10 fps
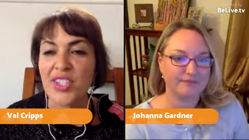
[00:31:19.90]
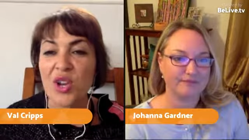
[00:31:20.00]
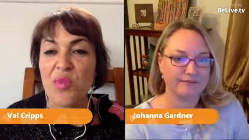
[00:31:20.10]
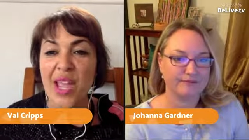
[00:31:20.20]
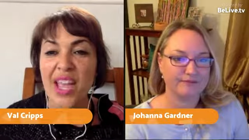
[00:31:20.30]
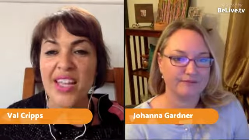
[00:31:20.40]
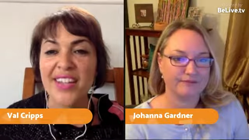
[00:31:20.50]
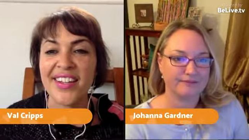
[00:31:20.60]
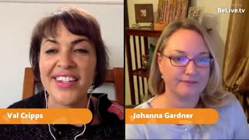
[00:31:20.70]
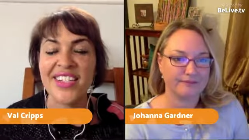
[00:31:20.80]

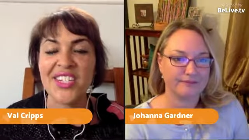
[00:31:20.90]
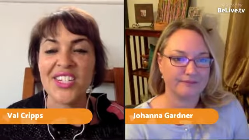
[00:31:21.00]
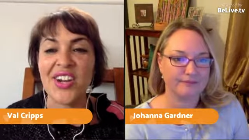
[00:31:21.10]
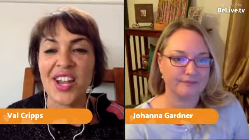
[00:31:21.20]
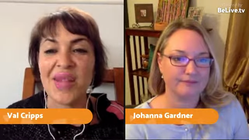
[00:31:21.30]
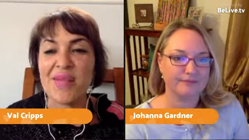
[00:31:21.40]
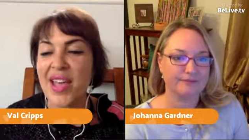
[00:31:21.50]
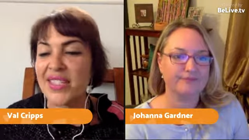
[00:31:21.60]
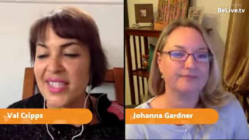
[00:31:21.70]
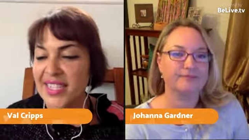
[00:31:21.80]
Speaker 1: valtopia on
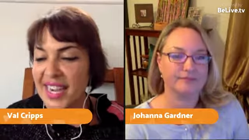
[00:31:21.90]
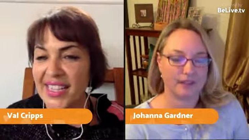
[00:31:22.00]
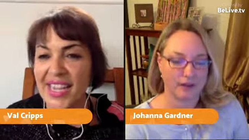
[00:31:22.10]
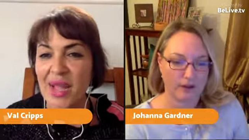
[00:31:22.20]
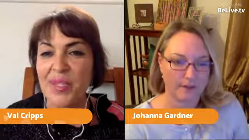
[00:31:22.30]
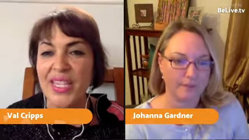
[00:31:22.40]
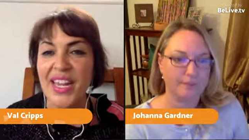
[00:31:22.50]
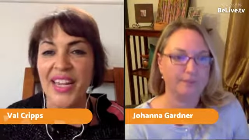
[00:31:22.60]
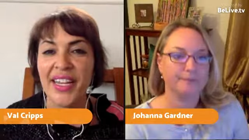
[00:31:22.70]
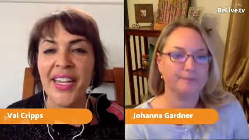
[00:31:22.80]
instagram that's a daily
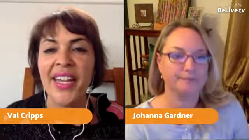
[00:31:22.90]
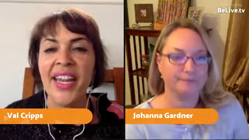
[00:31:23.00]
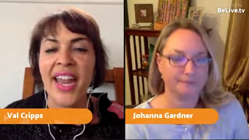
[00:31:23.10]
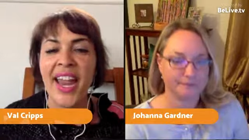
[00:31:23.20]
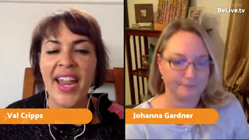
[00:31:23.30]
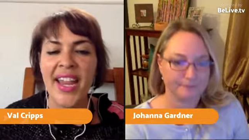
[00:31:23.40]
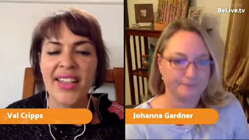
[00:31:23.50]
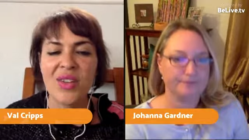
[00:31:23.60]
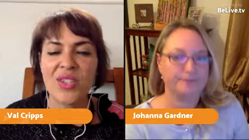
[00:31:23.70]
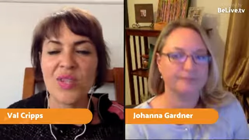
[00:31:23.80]
update
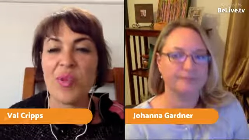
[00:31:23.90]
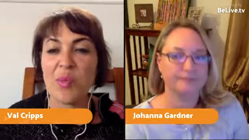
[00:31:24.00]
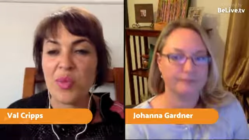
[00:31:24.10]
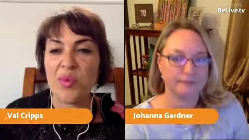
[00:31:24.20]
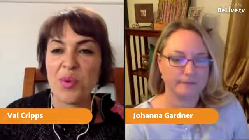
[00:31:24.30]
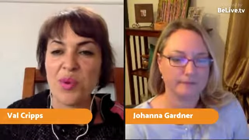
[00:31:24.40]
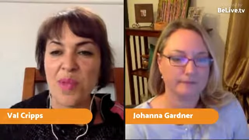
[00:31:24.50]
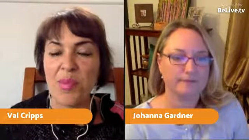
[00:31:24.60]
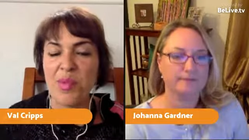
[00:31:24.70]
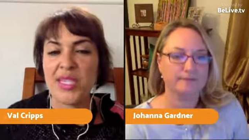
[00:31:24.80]
and those pump through
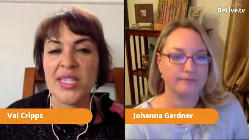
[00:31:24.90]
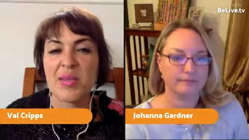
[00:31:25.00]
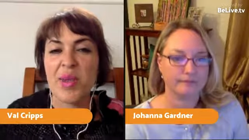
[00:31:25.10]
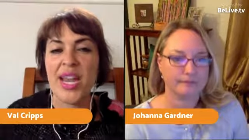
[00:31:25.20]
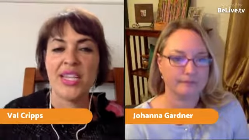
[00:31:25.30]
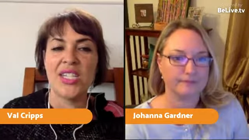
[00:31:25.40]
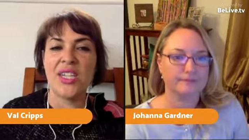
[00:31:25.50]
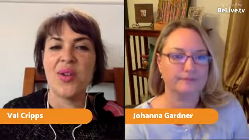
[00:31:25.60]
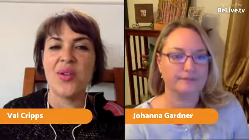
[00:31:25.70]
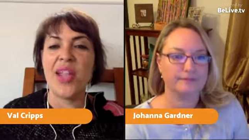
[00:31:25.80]
to my business
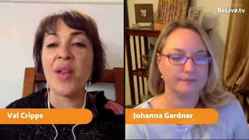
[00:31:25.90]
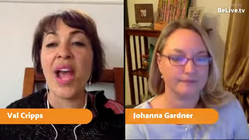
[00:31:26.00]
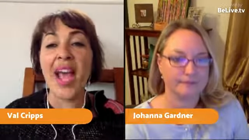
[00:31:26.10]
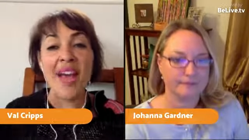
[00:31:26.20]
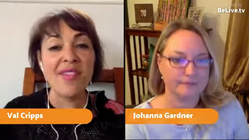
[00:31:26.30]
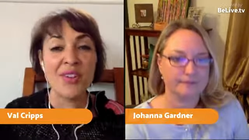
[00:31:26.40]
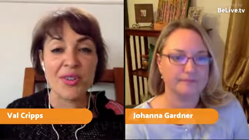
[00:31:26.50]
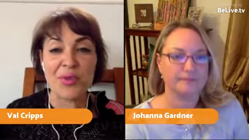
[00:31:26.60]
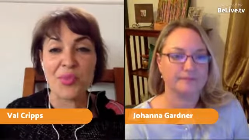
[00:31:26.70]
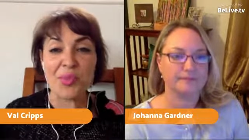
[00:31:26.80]
page so and i have a
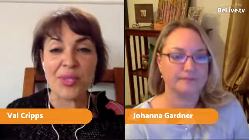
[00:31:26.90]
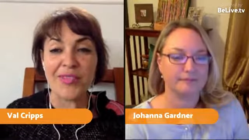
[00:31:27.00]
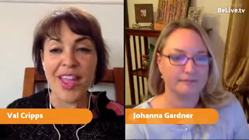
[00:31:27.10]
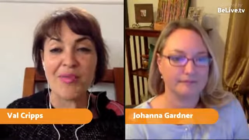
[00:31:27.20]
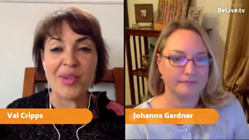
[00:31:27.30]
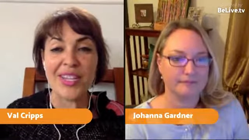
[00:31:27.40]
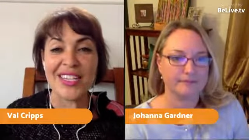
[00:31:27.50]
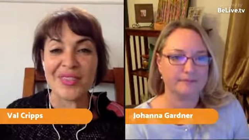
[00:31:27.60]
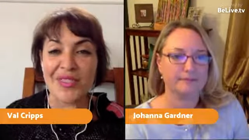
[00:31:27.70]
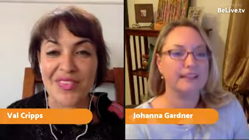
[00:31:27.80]
group divine
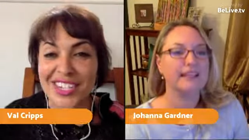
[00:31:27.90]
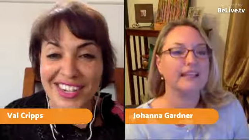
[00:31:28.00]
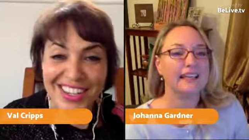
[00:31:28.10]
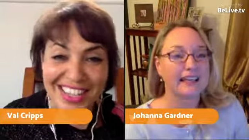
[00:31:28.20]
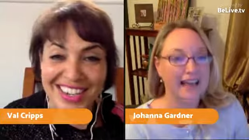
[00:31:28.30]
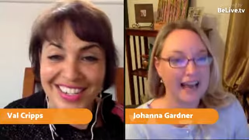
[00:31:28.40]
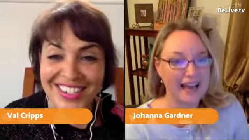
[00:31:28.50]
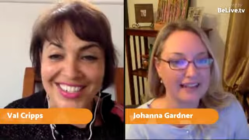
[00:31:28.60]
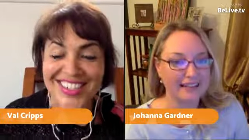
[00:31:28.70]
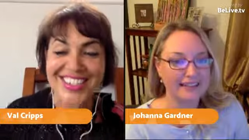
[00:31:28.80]
brilliance for visionary yeah.
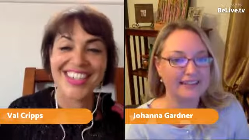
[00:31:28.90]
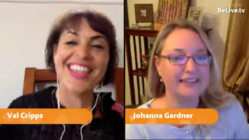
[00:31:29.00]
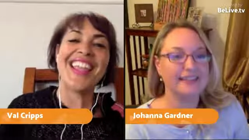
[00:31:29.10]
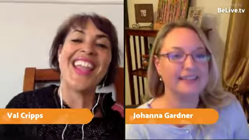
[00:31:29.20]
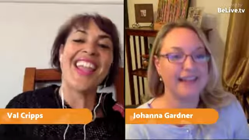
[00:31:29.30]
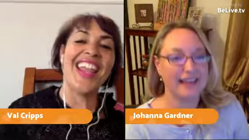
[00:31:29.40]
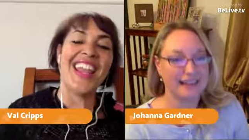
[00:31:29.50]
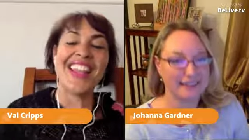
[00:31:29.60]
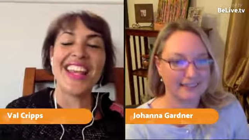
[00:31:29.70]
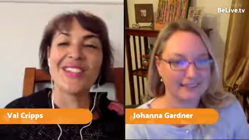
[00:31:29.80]
leaders yeah.
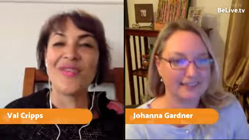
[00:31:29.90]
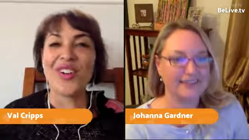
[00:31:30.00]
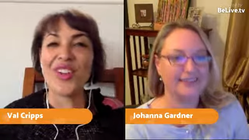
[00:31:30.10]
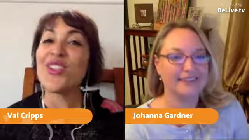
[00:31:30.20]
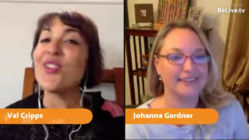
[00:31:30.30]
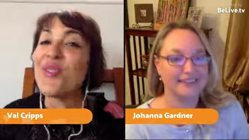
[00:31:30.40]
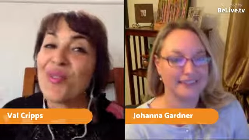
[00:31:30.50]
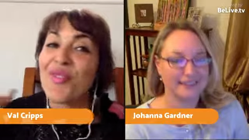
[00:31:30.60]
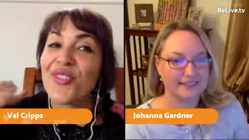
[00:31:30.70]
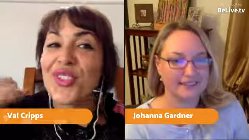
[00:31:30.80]
And that's for
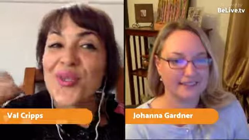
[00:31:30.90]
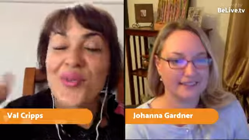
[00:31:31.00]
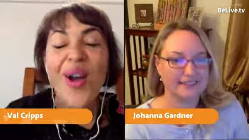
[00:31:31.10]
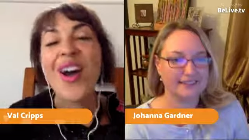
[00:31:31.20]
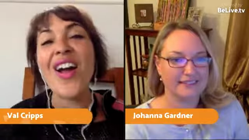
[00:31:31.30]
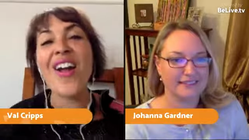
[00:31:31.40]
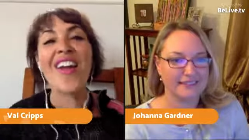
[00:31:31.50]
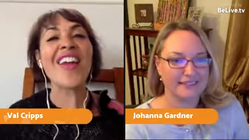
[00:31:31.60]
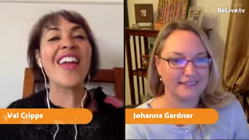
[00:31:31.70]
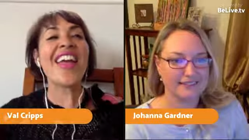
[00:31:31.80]
you if you
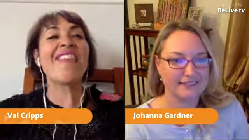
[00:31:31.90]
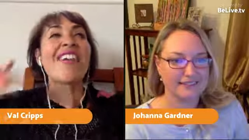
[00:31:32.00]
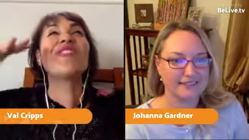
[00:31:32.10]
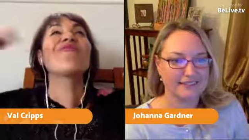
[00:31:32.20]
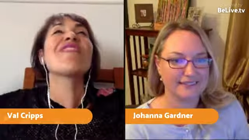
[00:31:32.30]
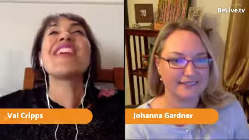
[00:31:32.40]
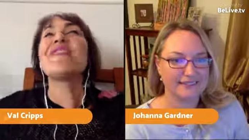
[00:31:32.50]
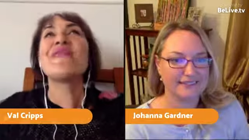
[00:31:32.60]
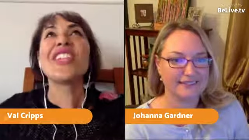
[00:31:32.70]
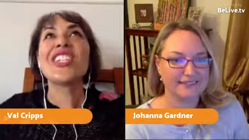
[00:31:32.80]
are have a
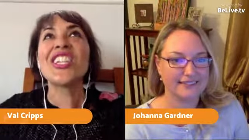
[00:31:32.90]
great